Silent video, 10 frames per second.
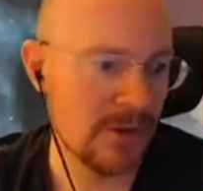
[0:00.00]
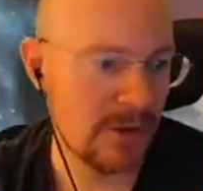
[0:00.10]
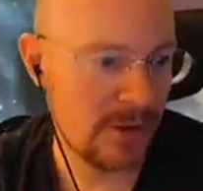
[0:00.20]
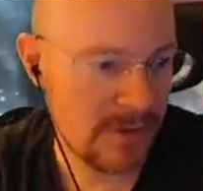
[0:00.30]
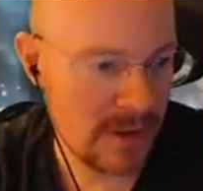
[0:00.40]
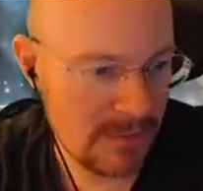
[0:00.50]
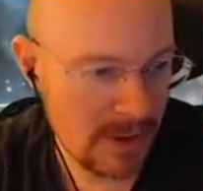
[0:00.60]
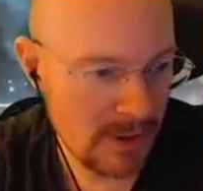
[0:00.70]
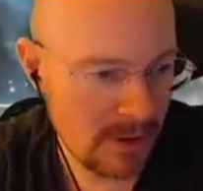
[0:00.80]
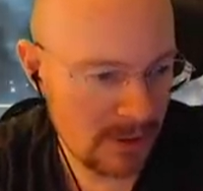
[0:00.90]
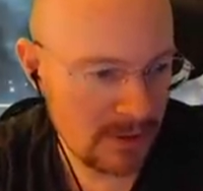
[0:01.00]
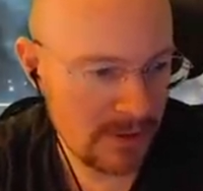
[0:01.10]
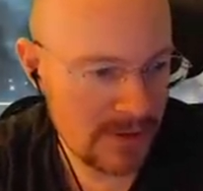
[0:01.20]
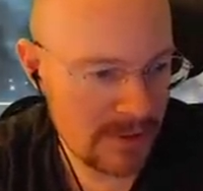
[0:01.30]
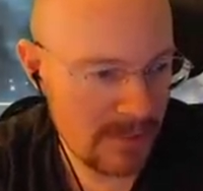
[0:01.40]
Nerfed his build.
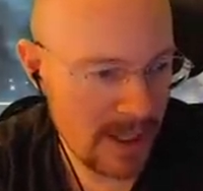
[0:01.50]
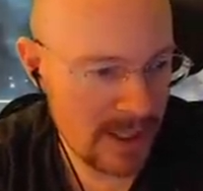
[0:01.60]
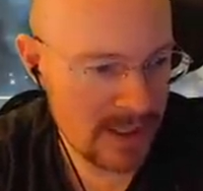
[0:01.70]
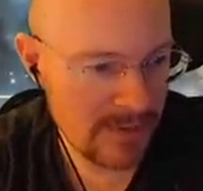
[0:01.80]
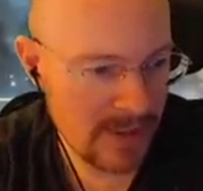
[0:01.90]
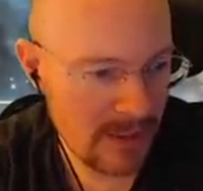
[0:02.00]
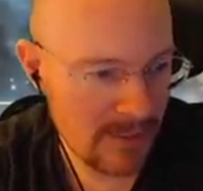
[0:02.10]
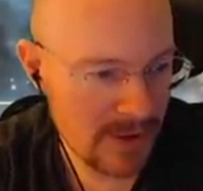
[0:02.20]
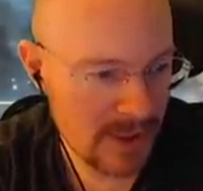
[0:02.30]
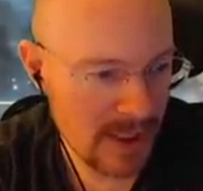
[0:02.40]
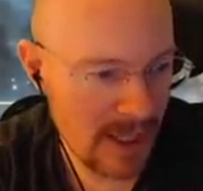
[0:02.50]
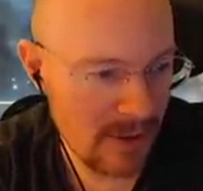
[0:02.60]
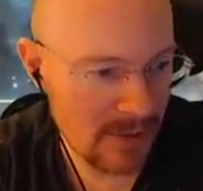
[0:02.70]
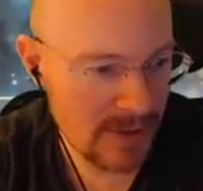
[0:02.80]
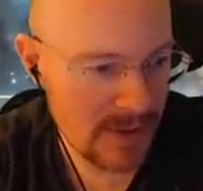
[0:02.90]
Nerfed his passive damage to
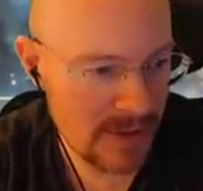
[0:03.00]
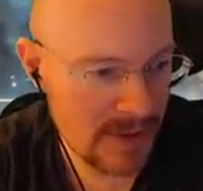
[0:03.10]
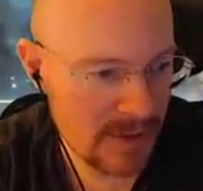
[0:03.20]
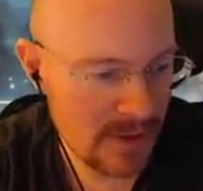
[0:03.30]
towers.